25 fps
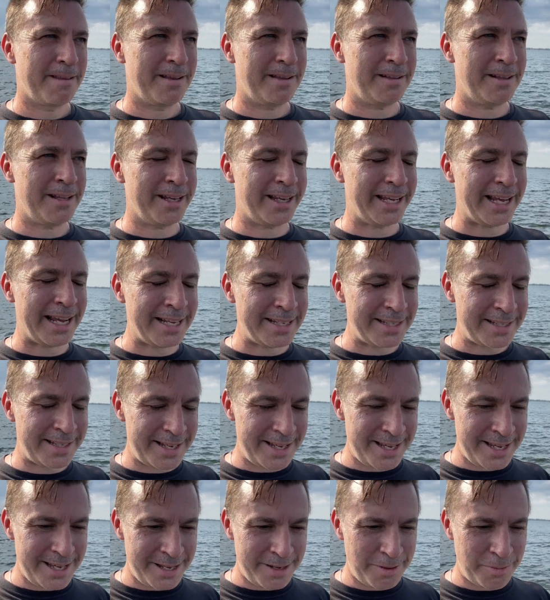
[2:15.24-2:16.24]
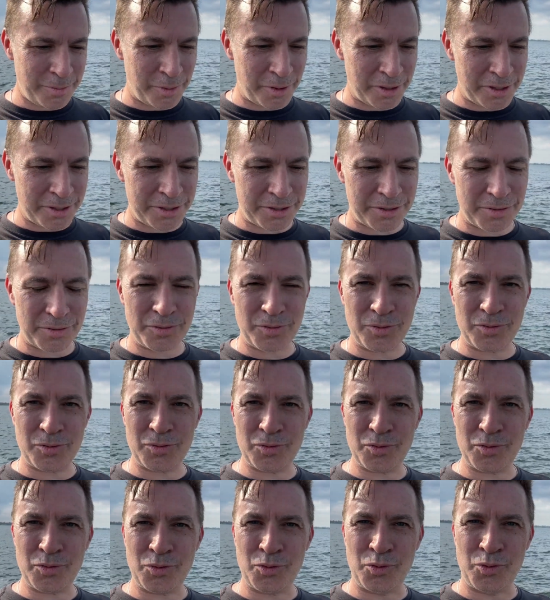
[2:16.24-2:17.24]
like, as he was
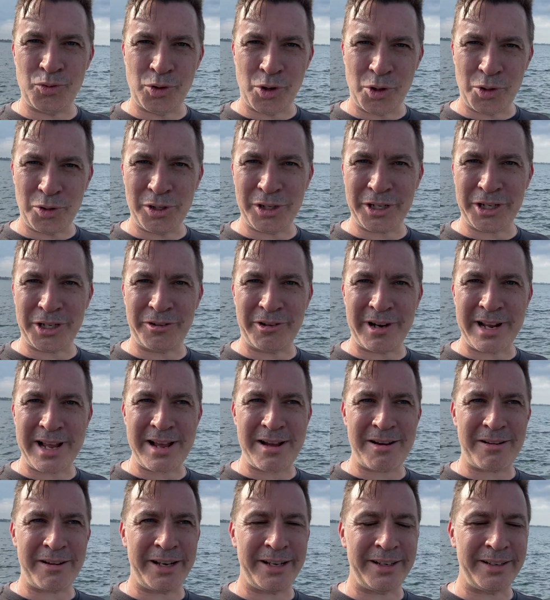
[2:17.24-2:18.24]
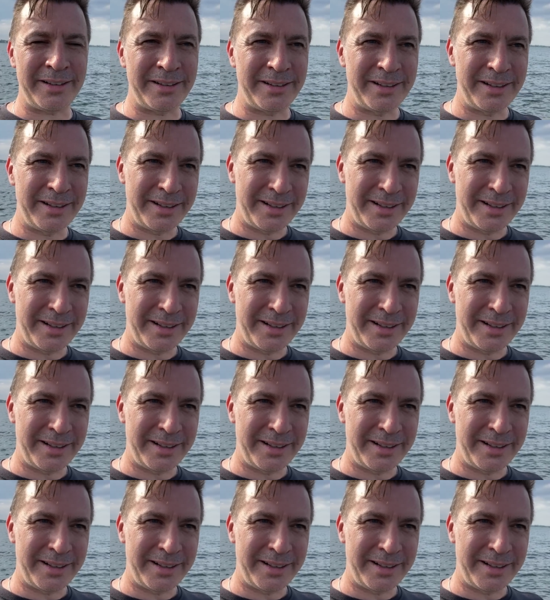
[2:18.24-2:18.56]
rolling around and